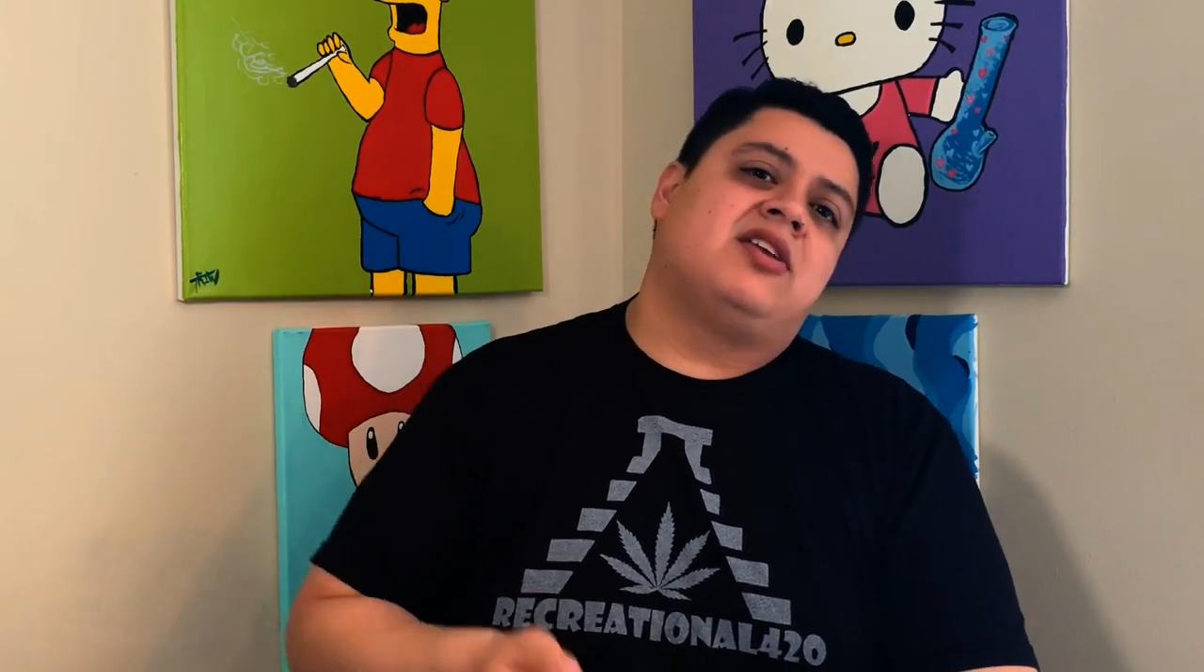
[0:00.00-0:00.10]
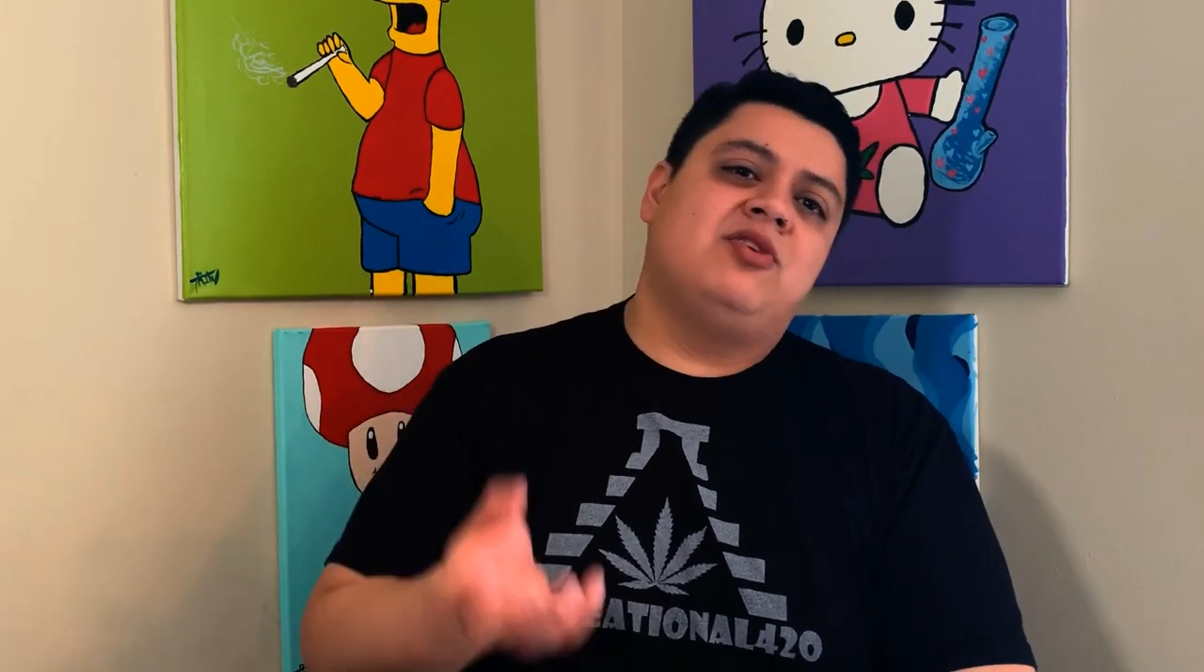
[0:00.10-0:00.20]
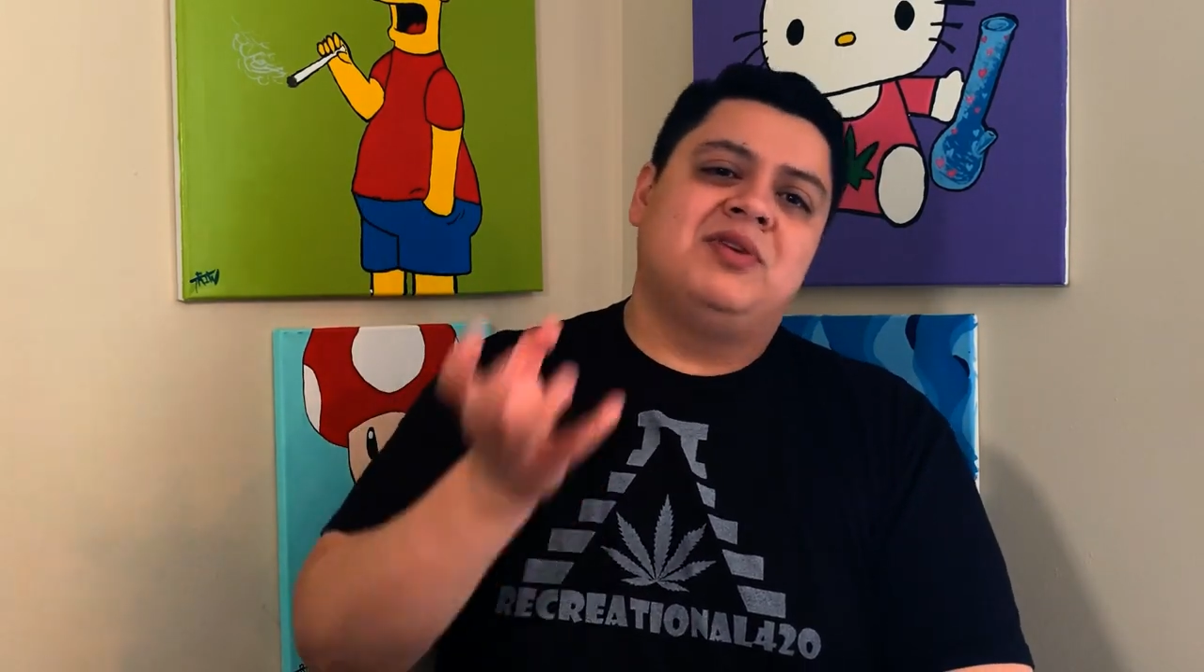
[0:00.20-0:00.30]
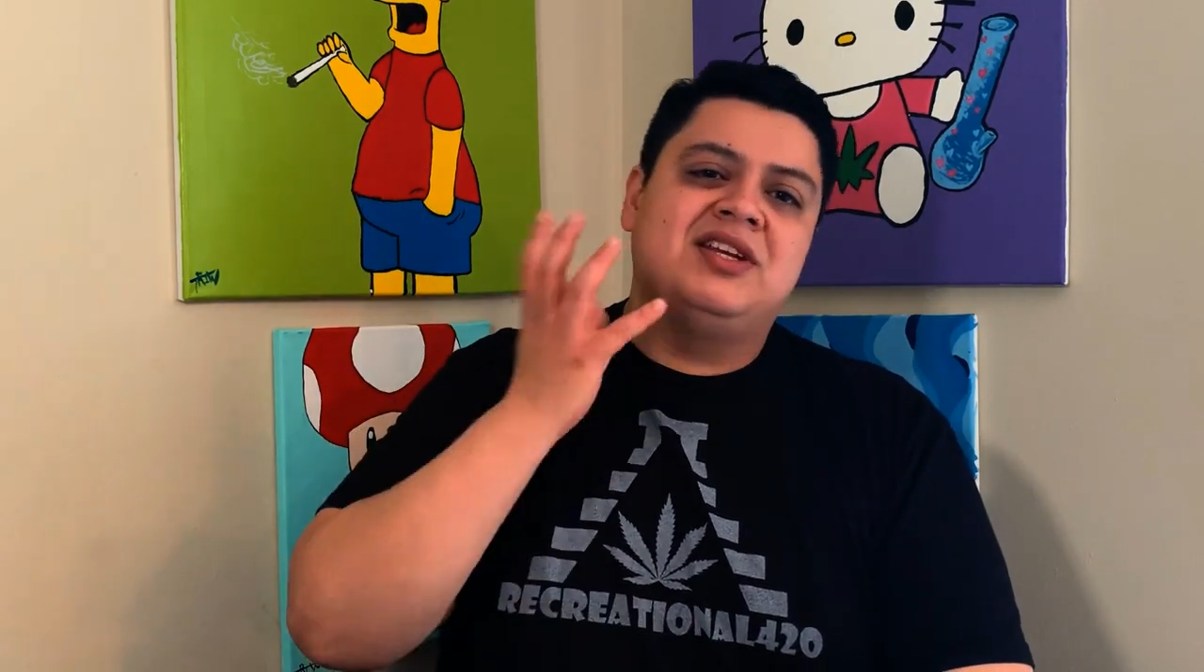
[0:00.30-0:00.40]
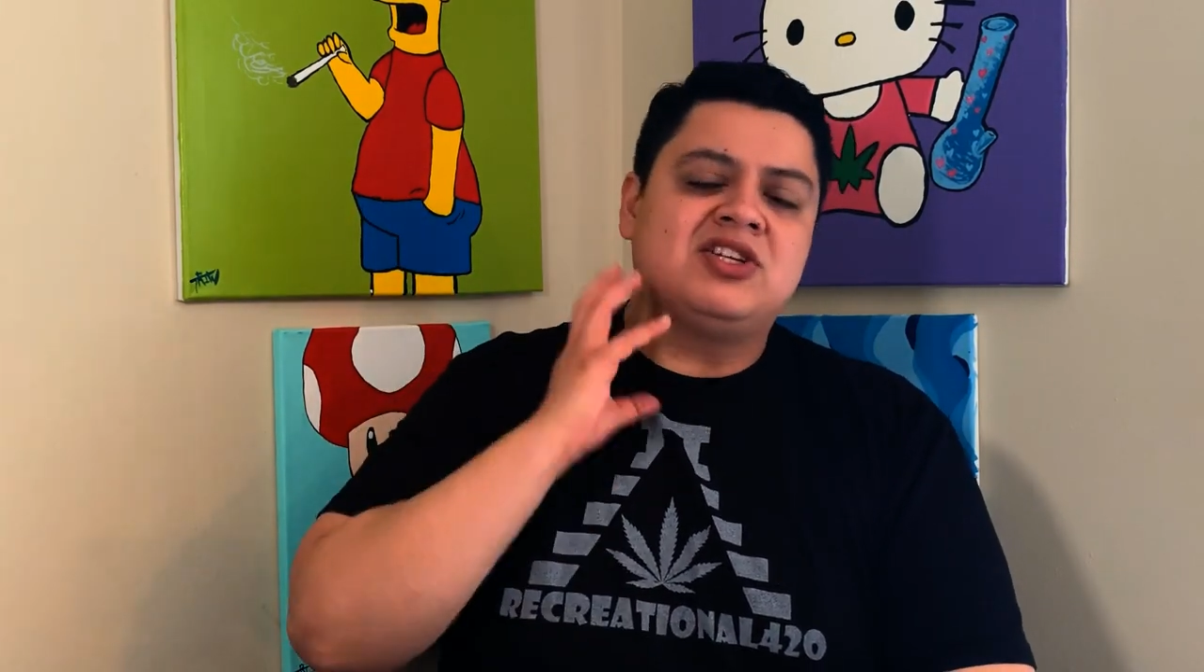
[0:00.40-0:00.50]

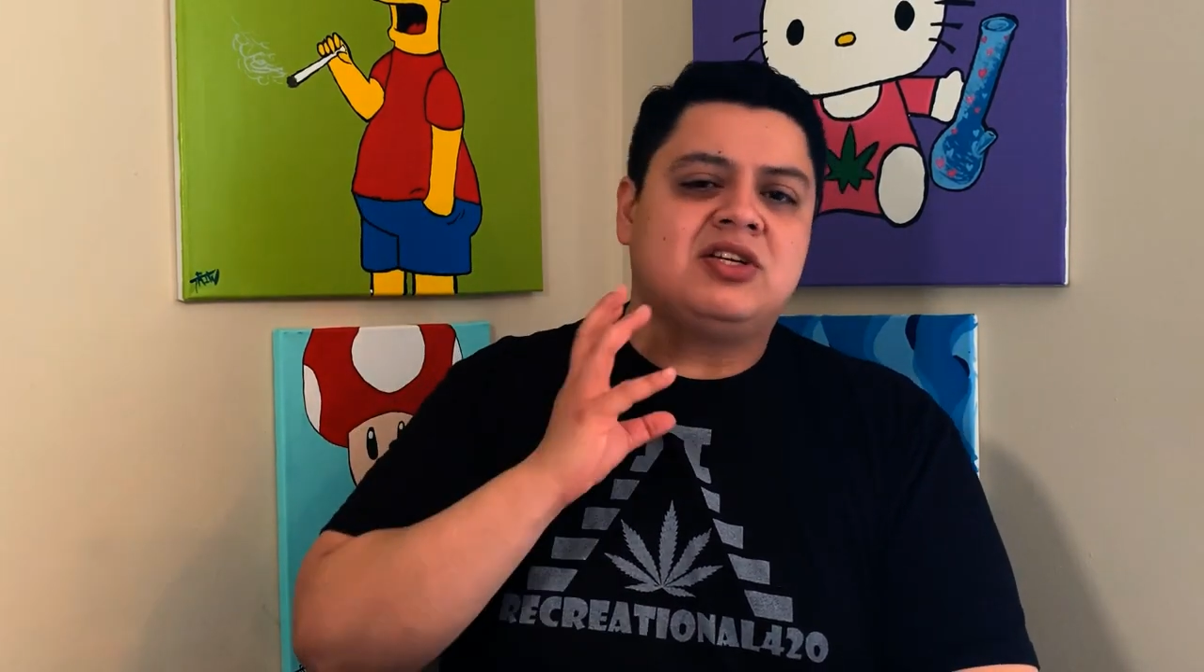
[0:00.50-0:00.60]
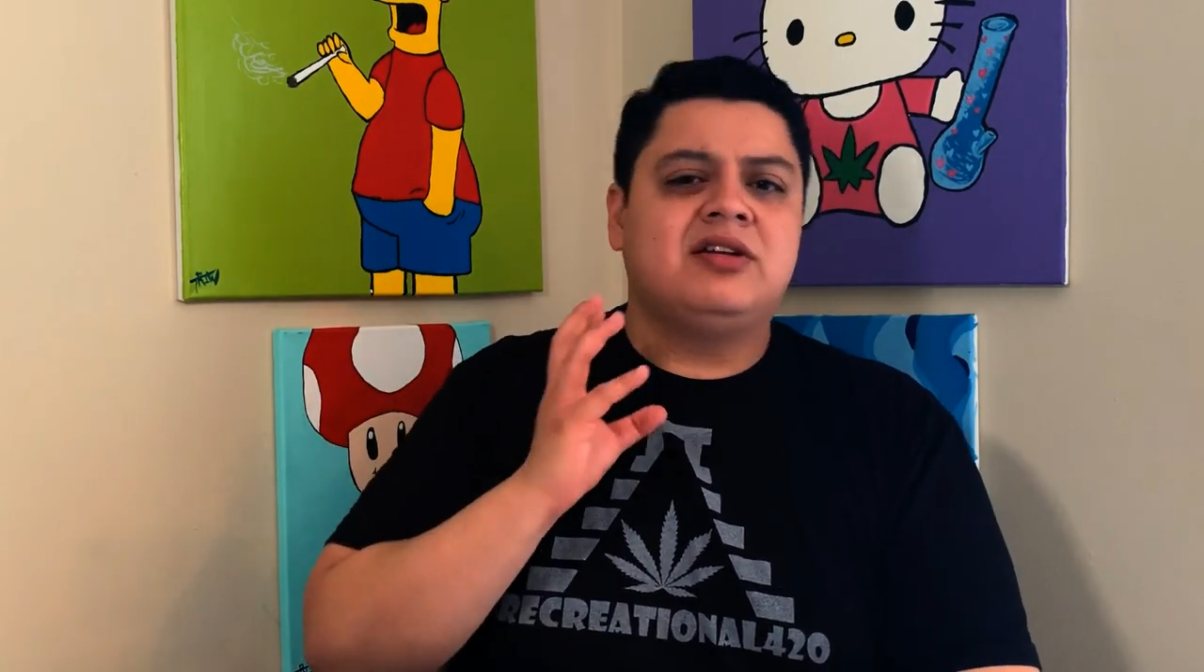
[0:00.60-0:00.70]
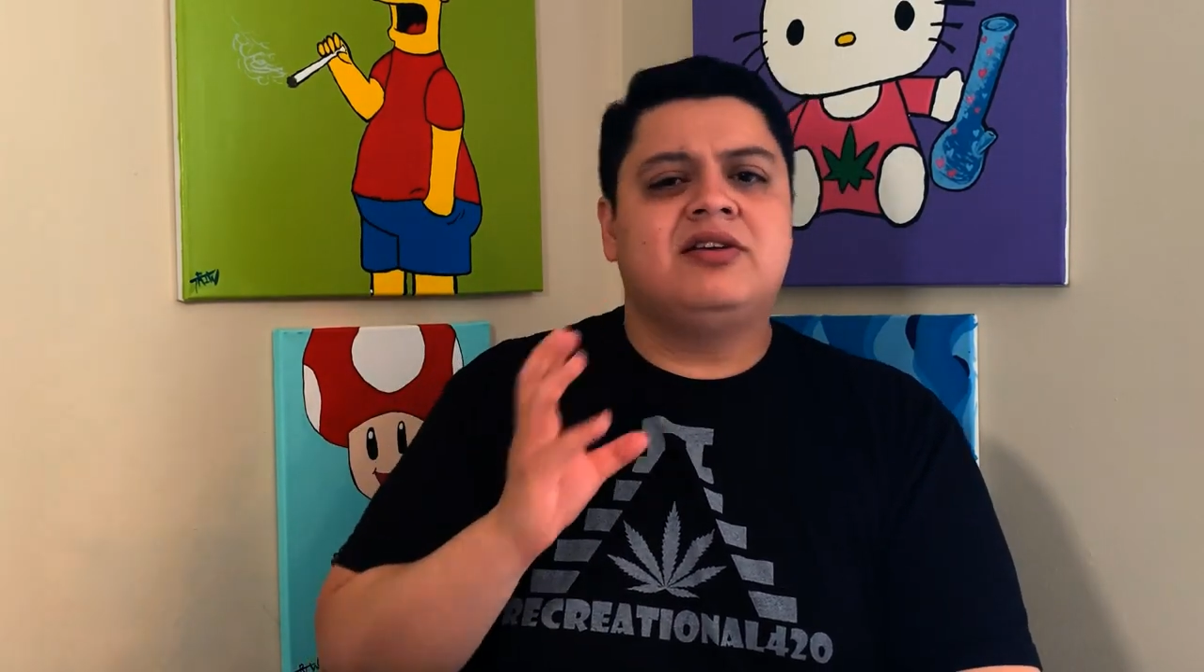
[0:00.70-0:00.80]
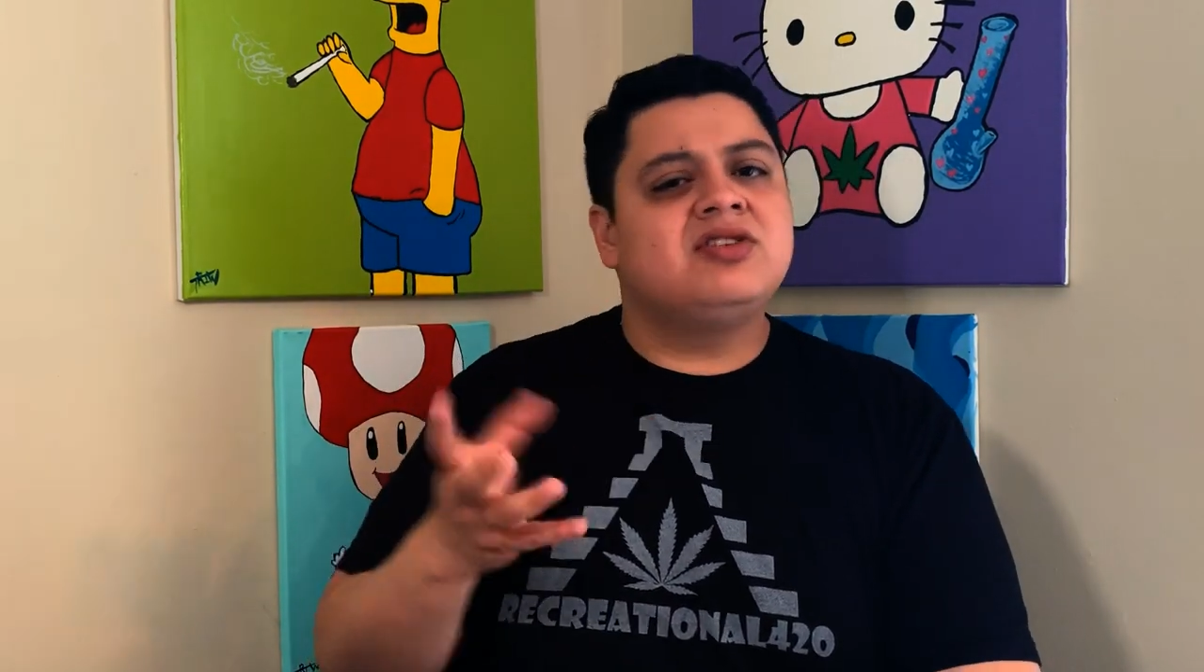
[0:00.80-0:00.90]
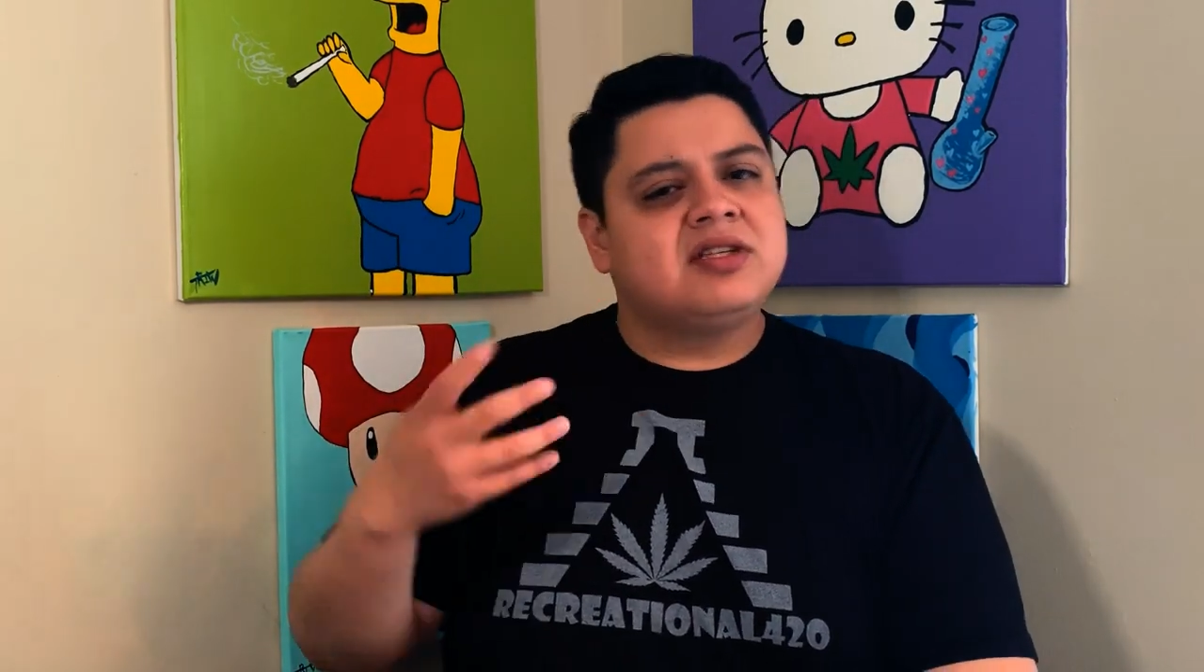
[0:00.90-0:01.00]
you
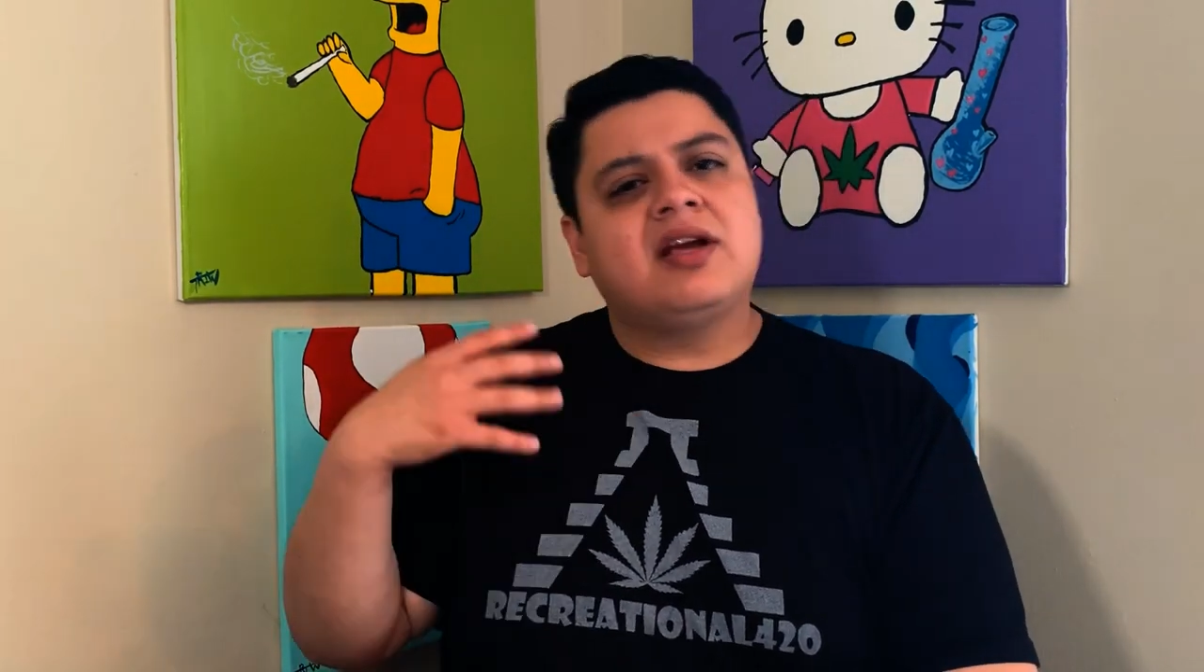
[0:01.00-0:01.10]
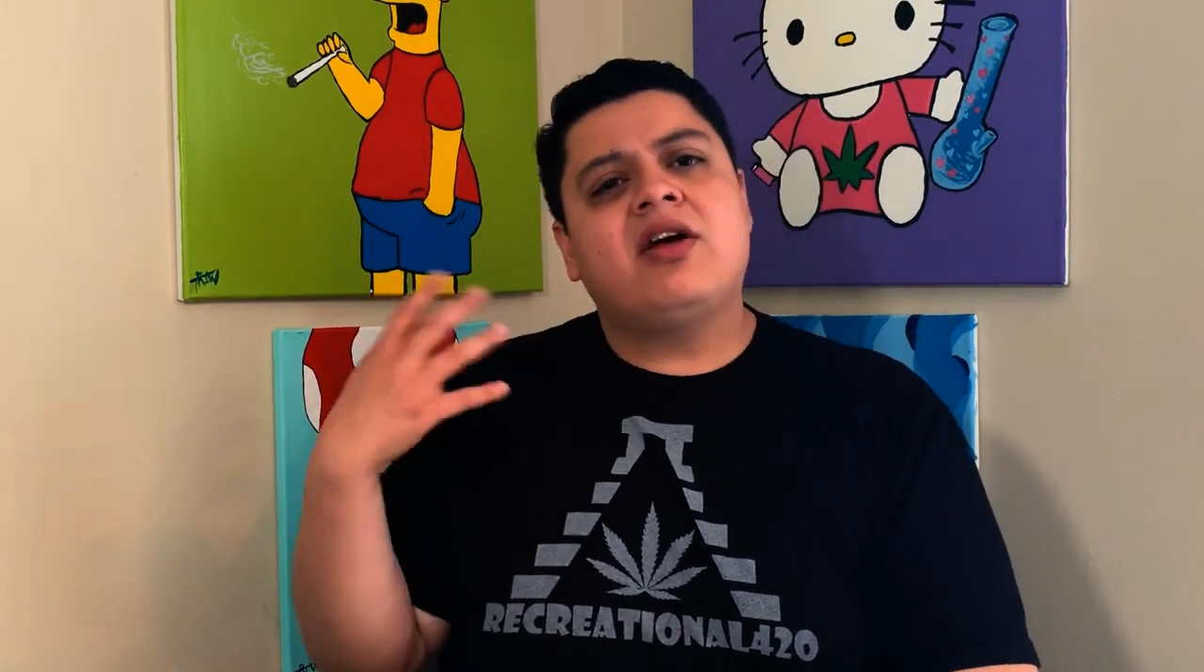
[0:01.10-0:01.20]
initially are just like